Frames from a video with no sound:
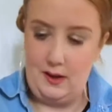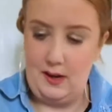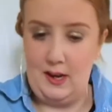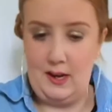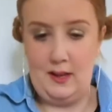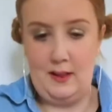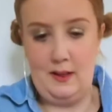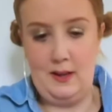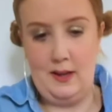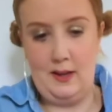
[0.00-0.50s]

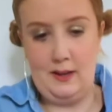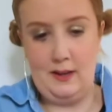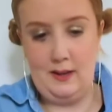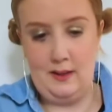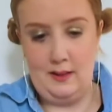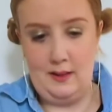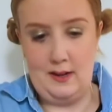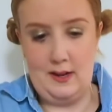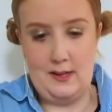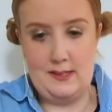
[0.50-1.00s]
And
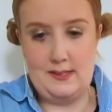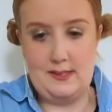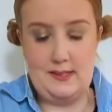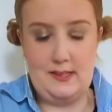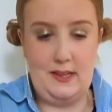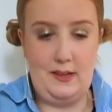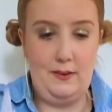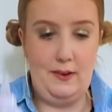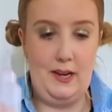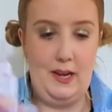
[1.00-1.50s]
then
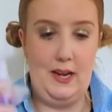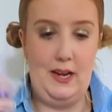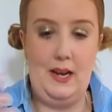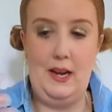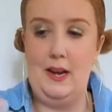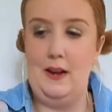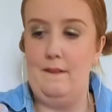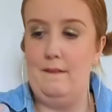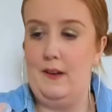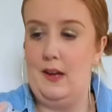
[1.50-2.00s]
lastly we
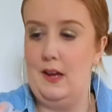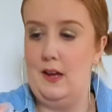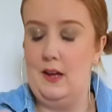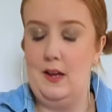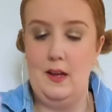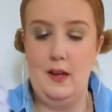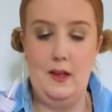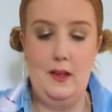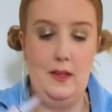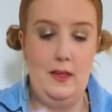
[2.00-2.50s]
have
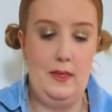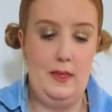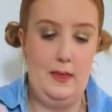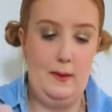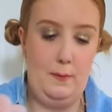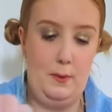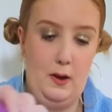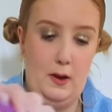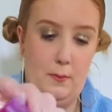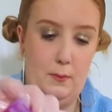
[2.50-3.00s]

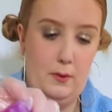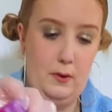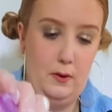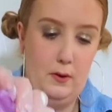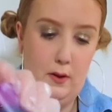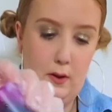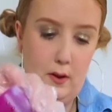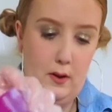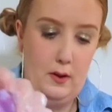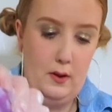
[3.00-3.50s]
the purple.
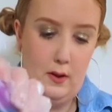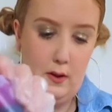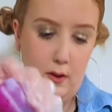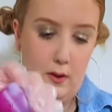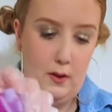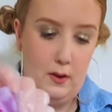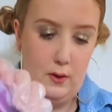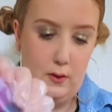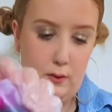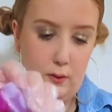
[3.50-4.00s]

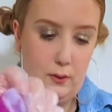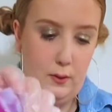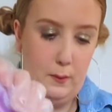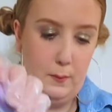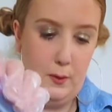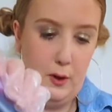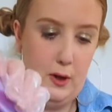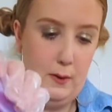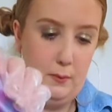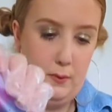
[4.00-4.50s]
Oh,
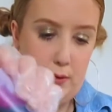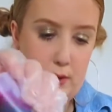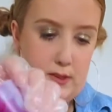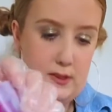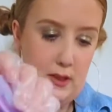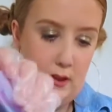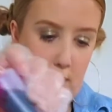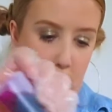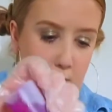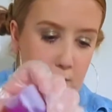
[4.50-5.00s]
purple is
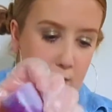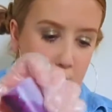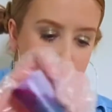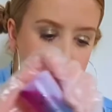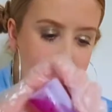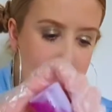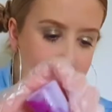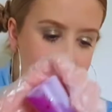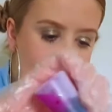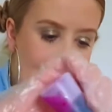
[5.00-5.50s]
a lot more
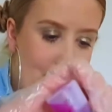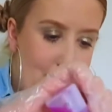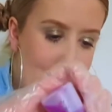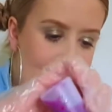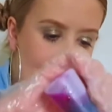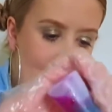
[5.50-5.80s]
darker.